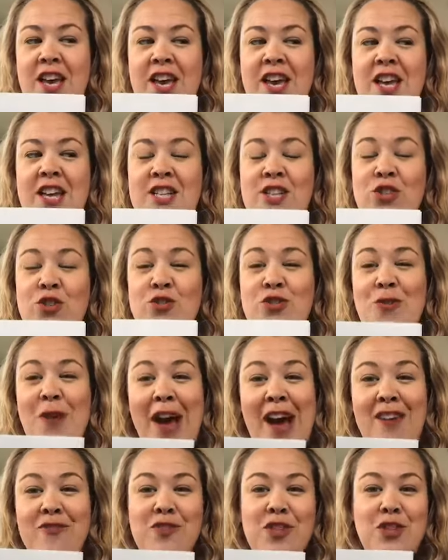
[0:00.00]
So you
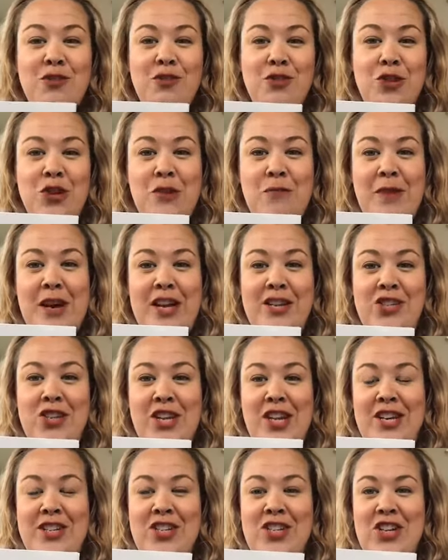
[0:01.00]
have to use your
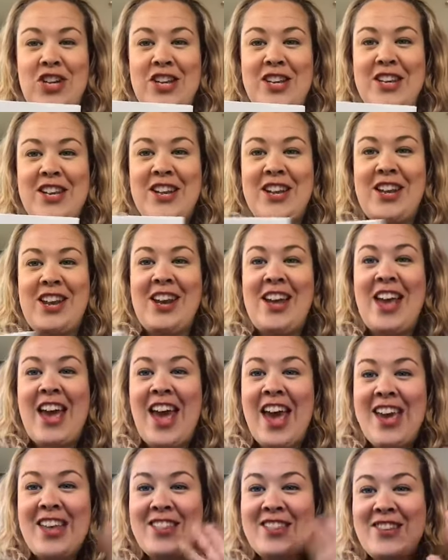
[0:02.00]
imagination.
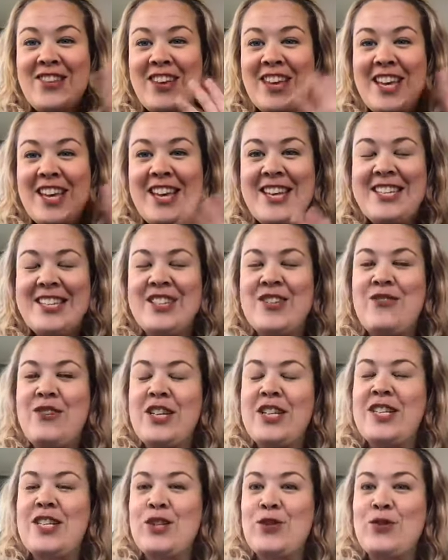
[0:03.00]
Hey, Lucas.
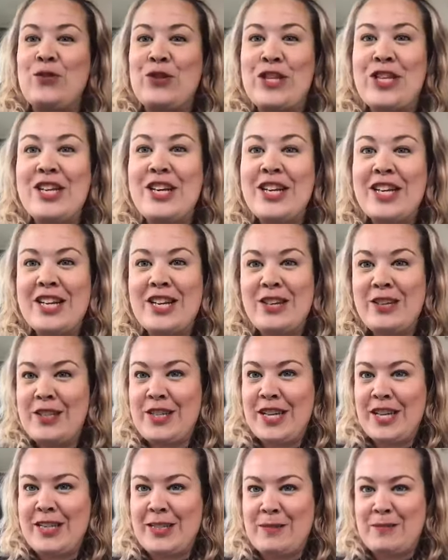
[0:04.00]
Lucas is really good at using
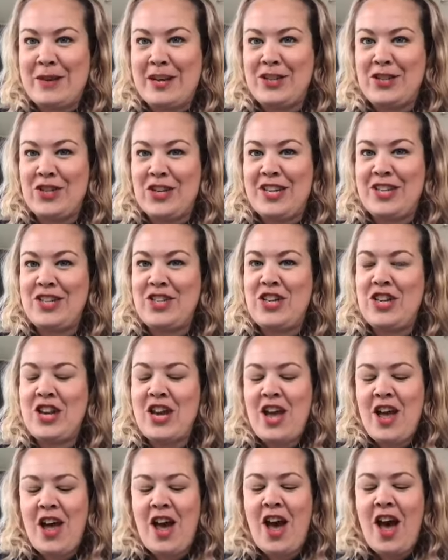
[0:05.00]
his imagination.
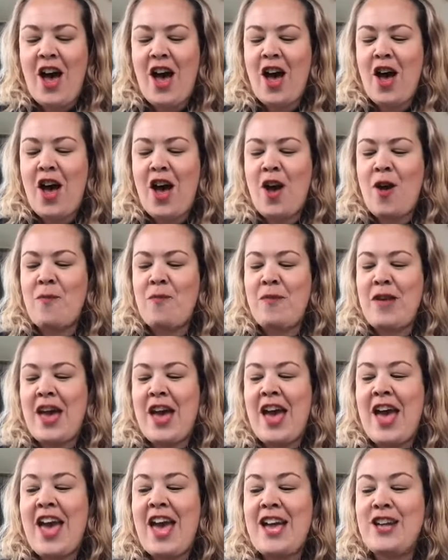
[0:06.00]

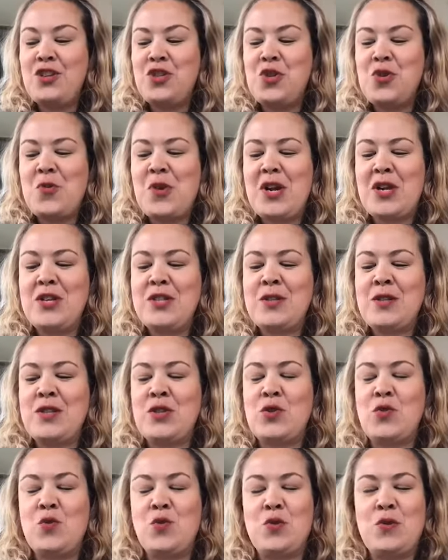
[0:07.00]
And you know what else is
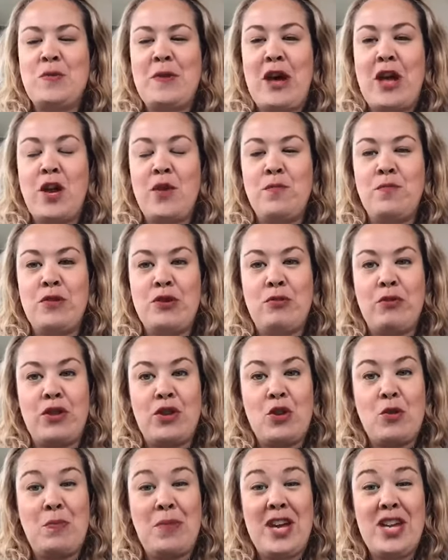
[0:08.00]
cool about a book with
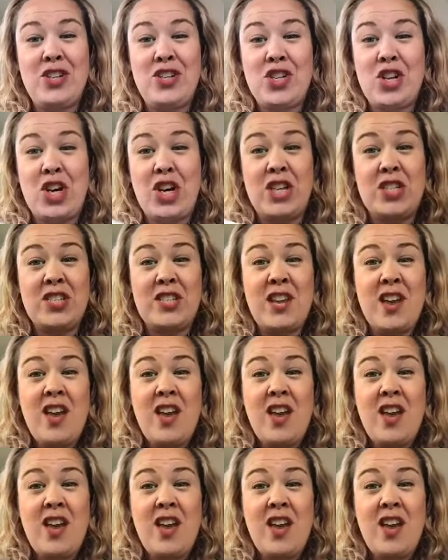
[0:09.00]
no pictures?